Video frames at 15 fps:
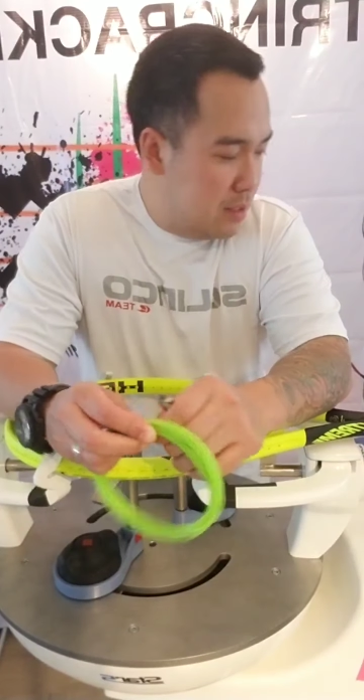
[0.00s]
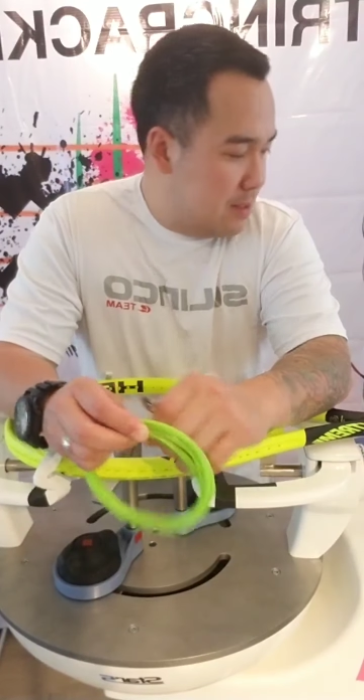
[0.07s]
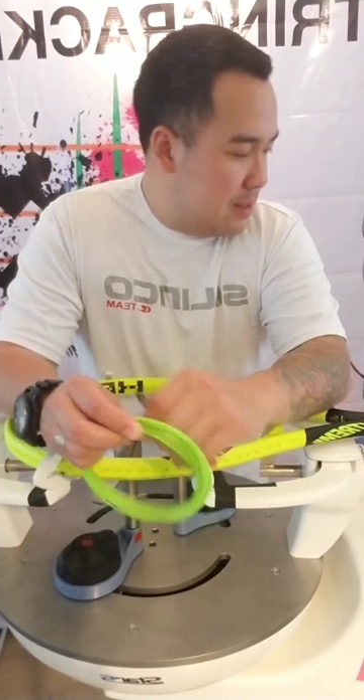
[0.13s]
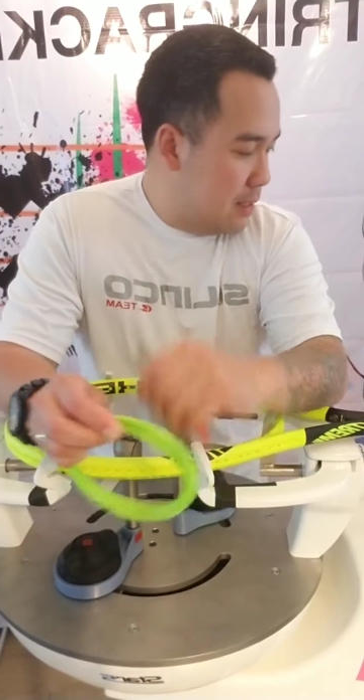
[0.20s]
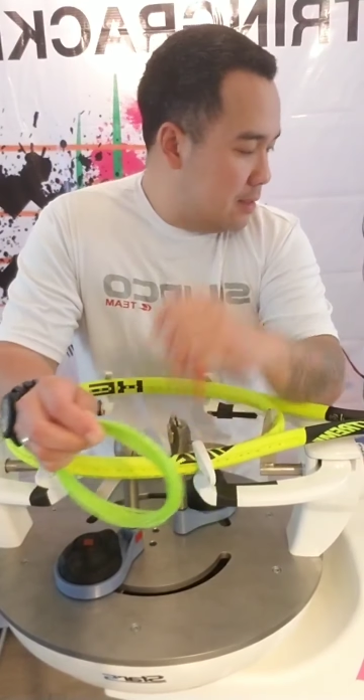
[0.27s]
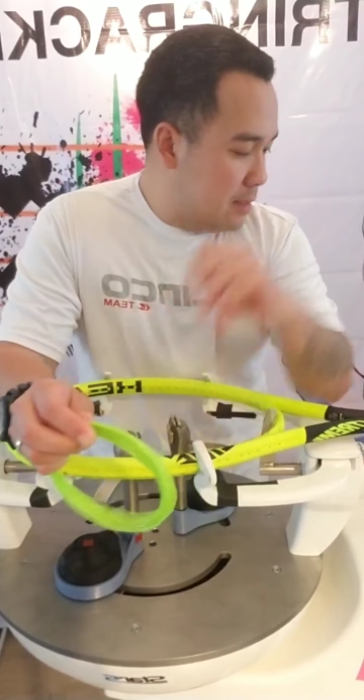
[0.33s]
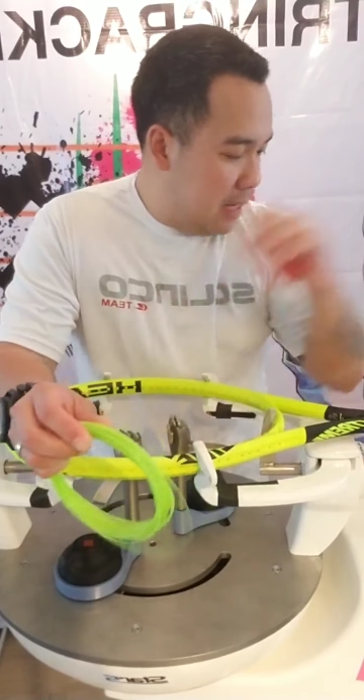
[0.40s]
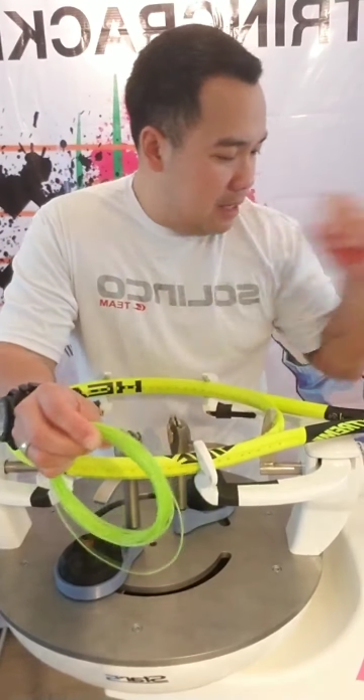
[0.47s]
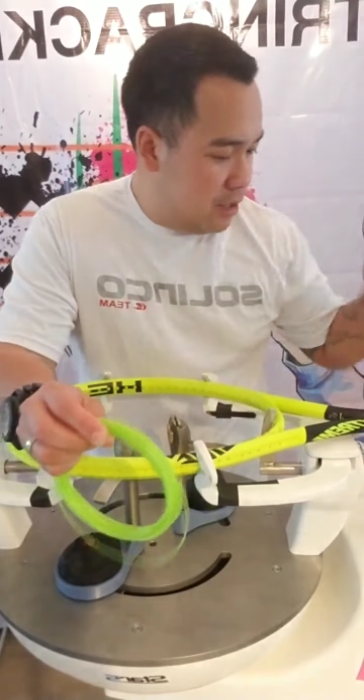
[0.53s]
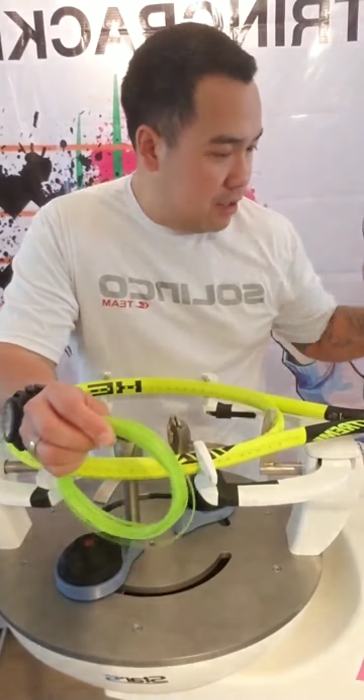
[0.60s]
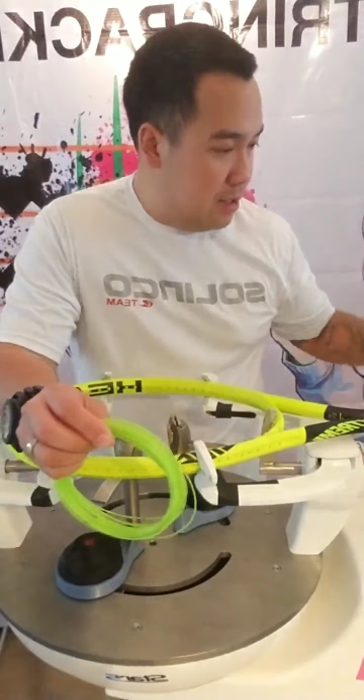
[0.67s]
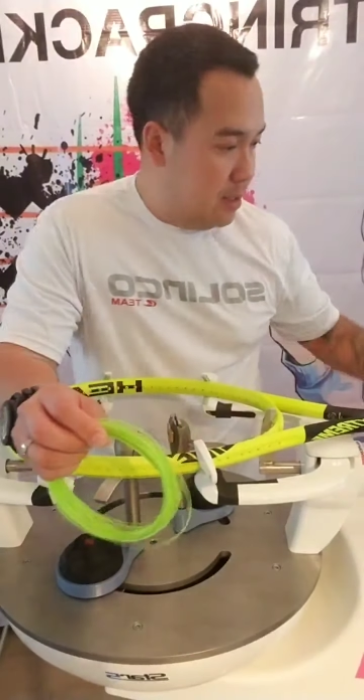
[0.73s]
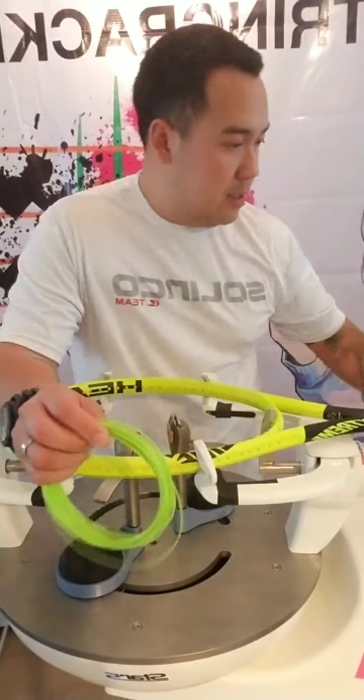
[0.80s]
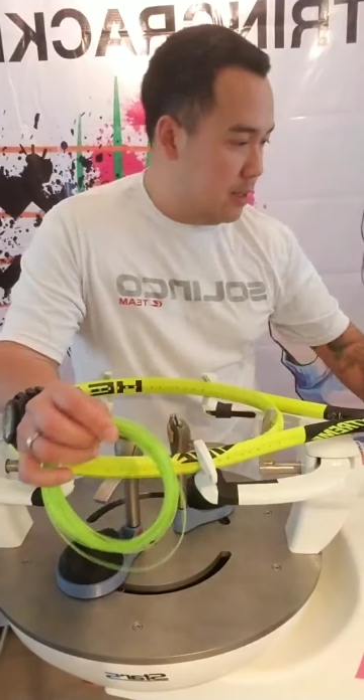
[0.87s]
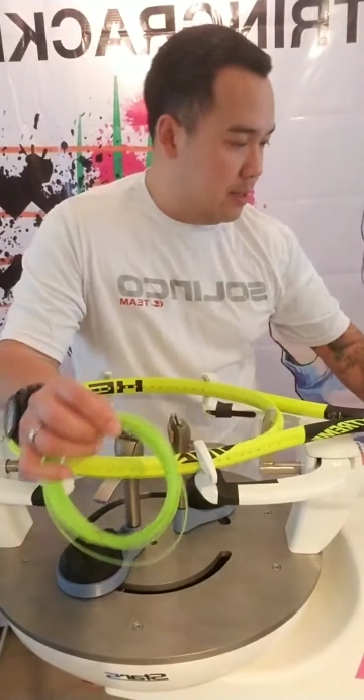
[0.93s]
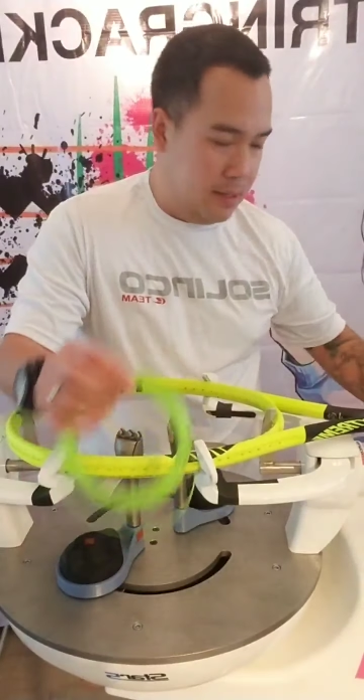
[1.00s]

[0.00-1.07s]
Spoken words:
Sensation.